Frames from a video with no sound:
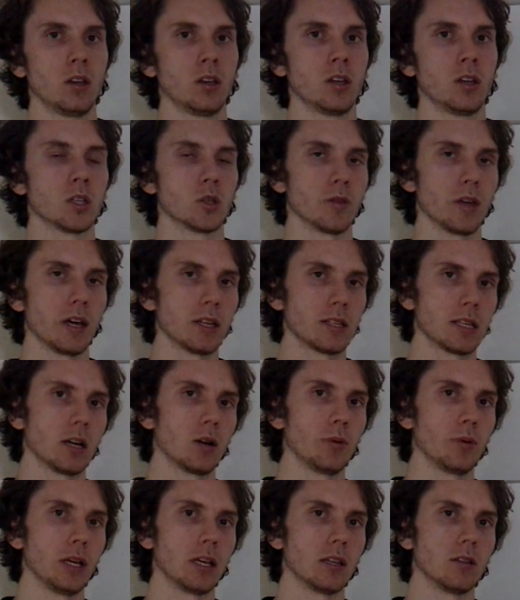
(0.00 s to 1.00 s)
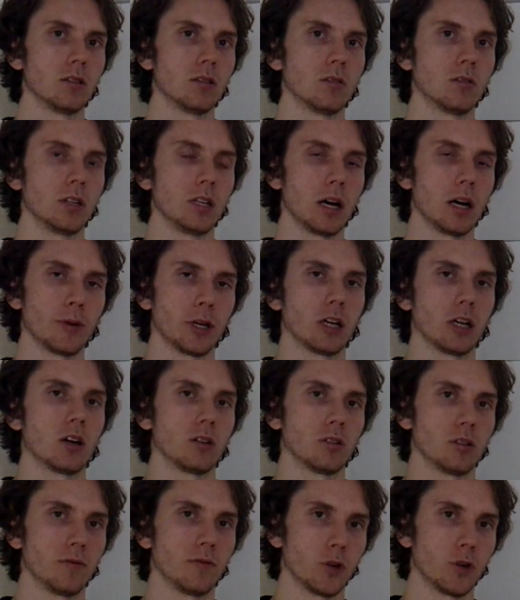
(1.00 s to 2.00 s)
So that is how we get the dominant
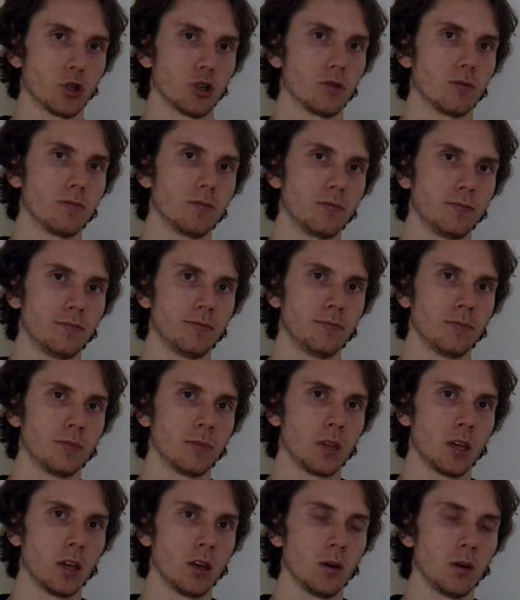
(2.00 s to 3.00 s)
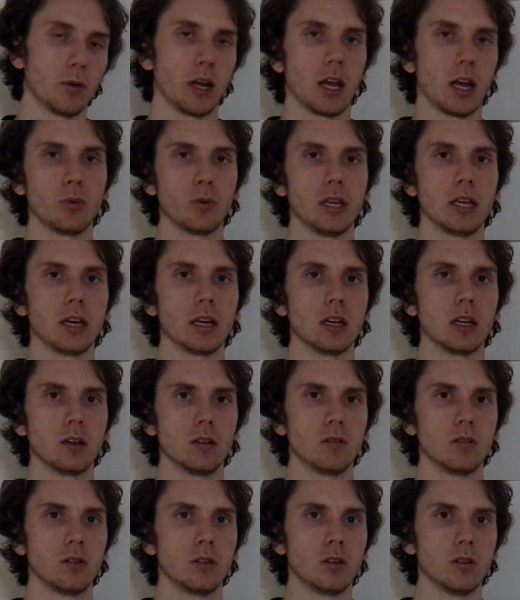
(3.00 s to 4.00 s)
cognitive function. But how do we get
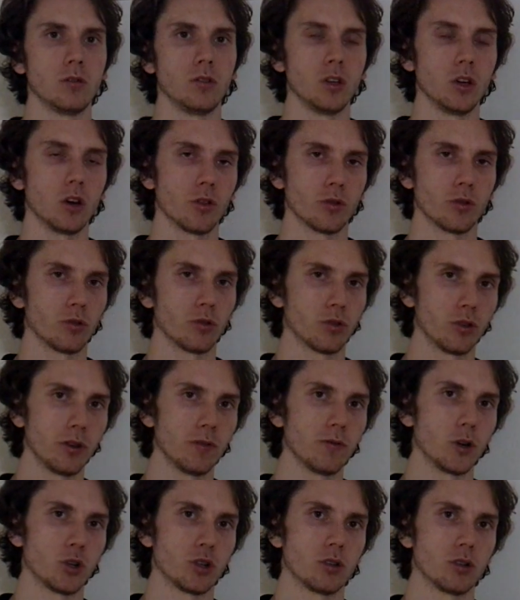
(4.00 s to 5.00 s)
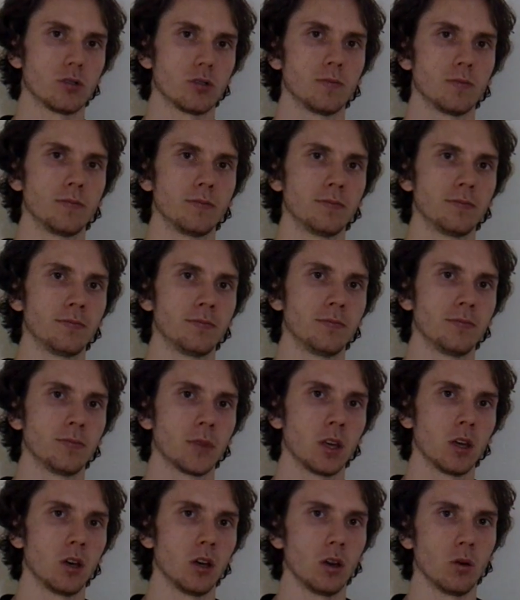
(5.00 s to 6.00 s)
the other 3 functions?
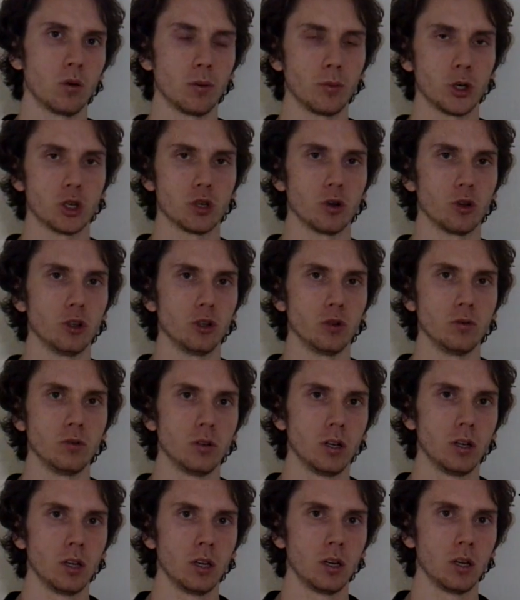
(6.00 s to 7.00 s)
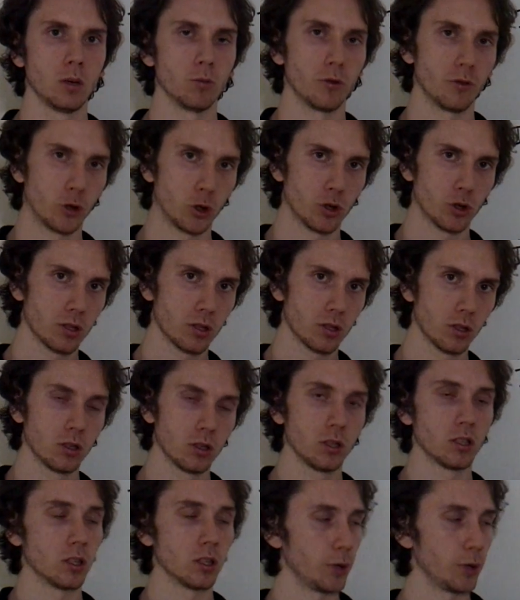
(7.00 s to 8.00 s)
Well, I'm going to show you. First,
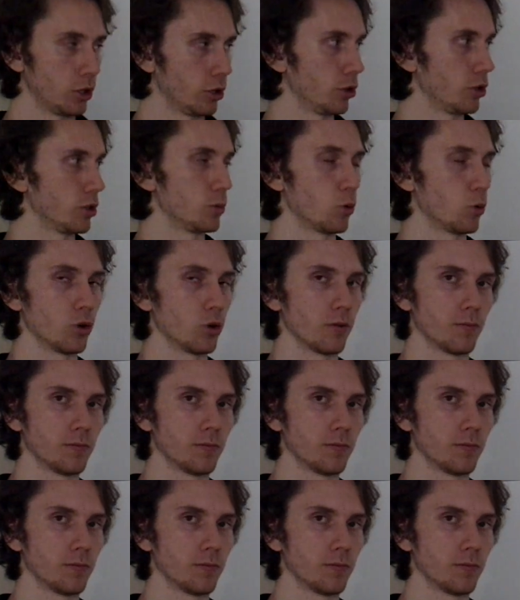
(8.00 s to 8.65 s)
let me clear this board.